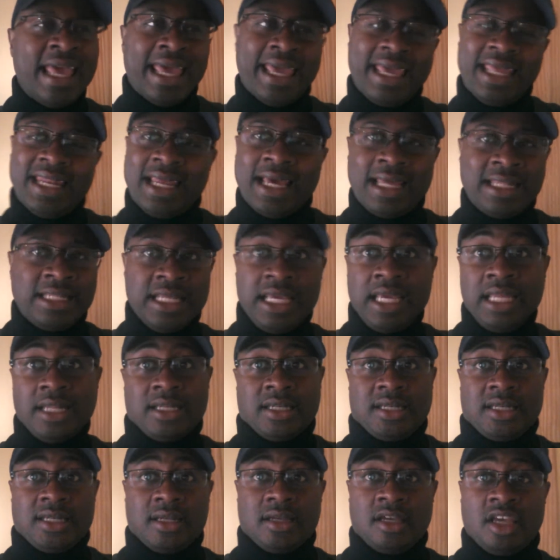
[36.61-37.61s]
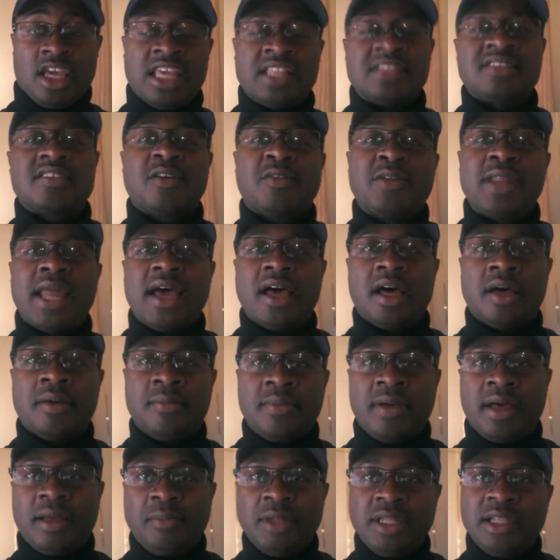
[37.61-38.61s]
And I didn't. And so now
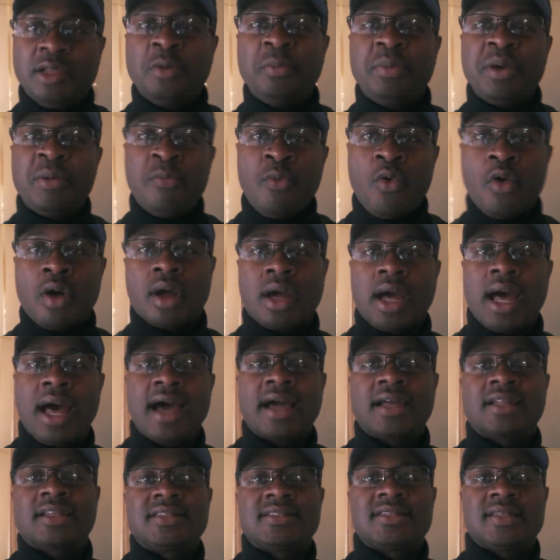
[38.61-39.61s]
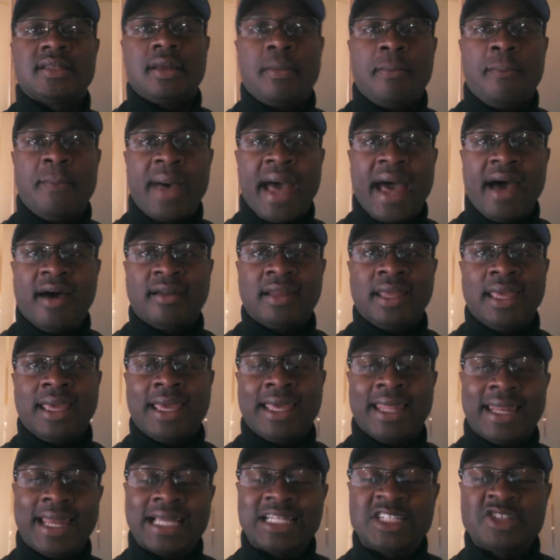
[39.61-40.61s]
I'm, I'm a little bit more cognizant about
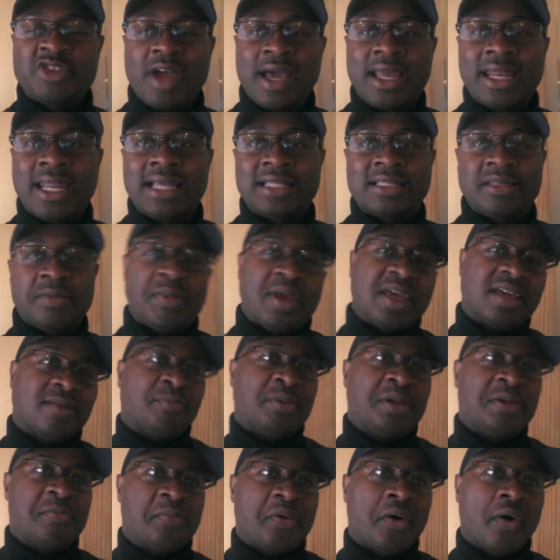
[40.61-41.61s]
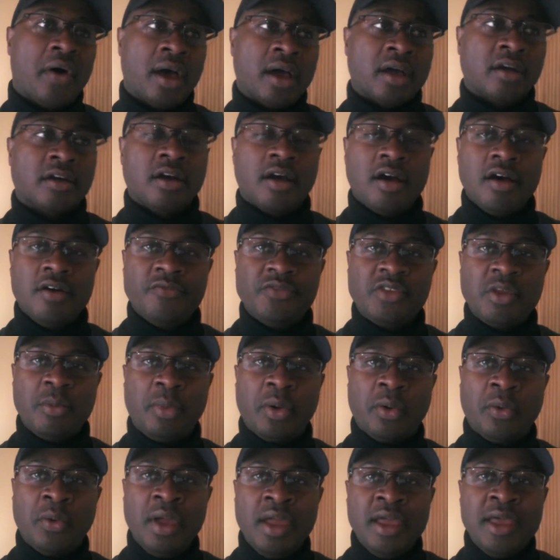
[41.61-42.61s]
it and I try not to make people
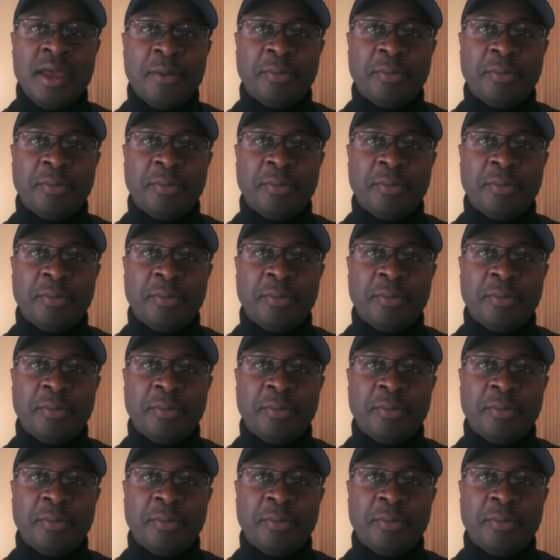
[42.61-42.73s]
uncomfortable.